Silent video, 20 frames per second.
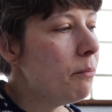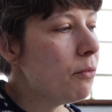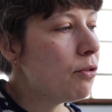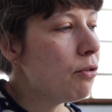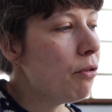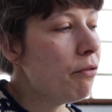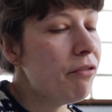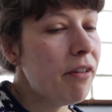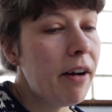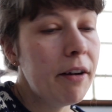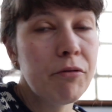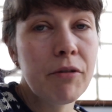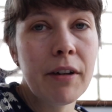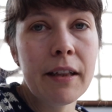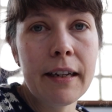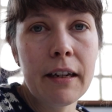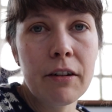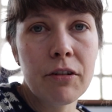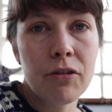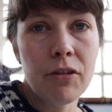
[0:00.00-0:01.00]
So far, I
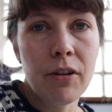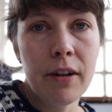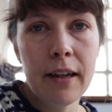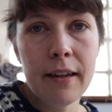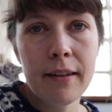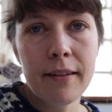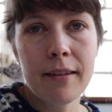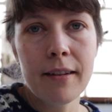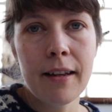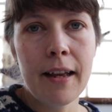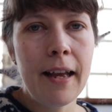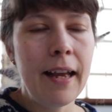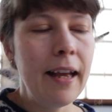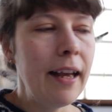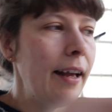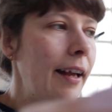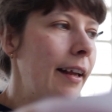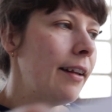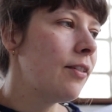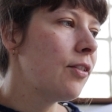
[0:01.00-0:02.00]
really enjoy it.
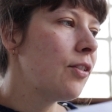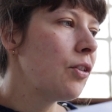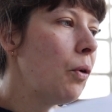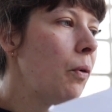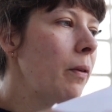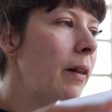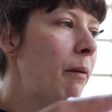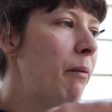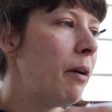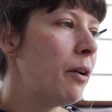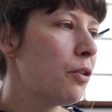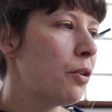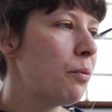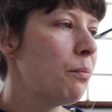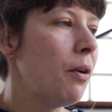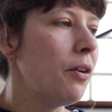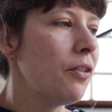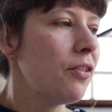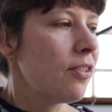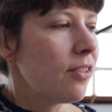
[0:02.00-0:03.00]
It's all about
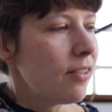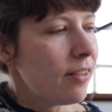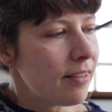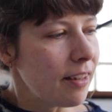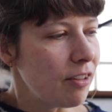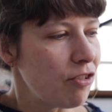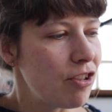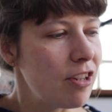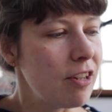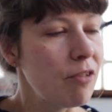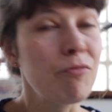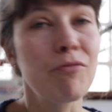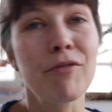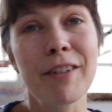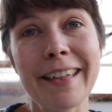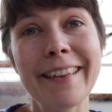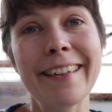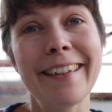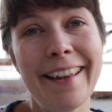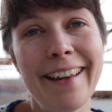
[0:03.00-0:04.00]
mosses, and she
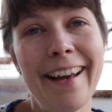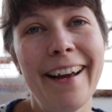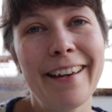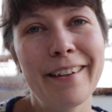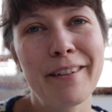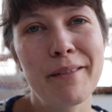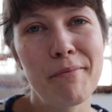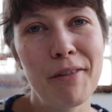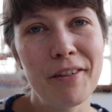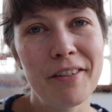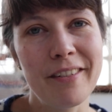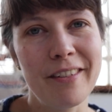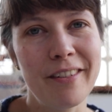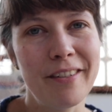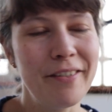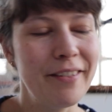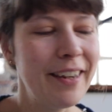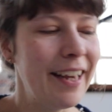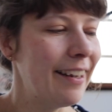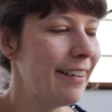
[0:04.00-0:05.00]
really likes
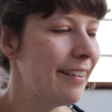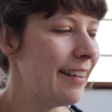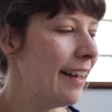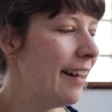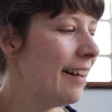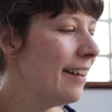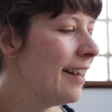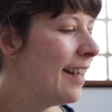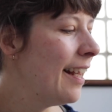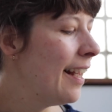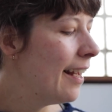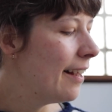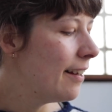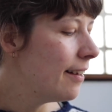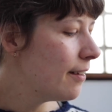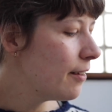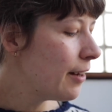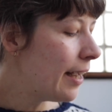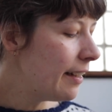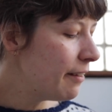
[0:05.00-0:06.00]
mosses, you can tell.
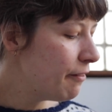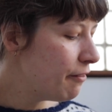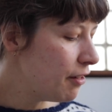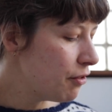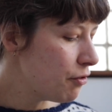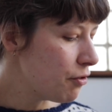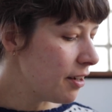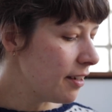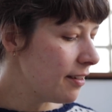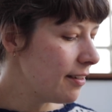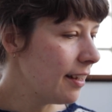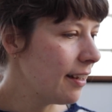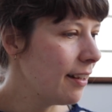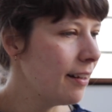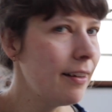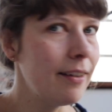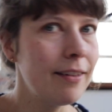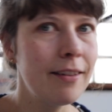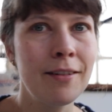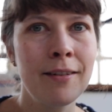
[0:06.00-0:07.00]
It's kind of interesting,
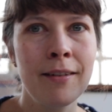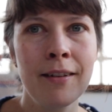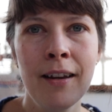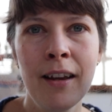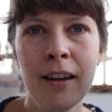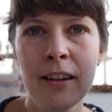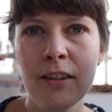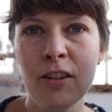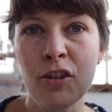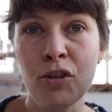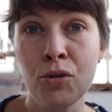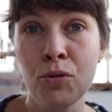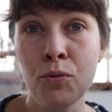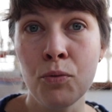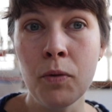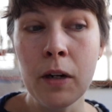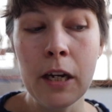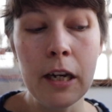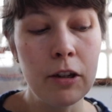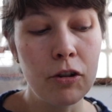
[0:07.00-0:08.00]
and it's a
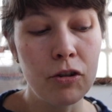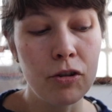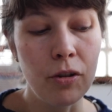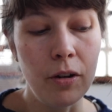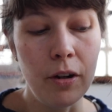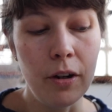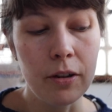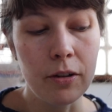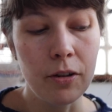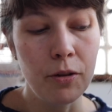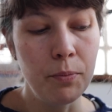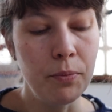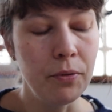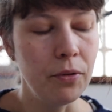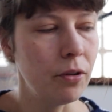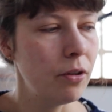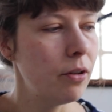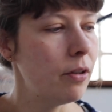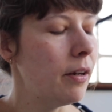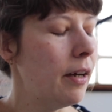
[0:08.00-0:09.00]
sweet, short
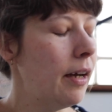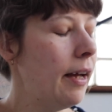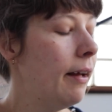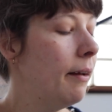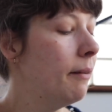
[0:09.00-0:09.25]
book.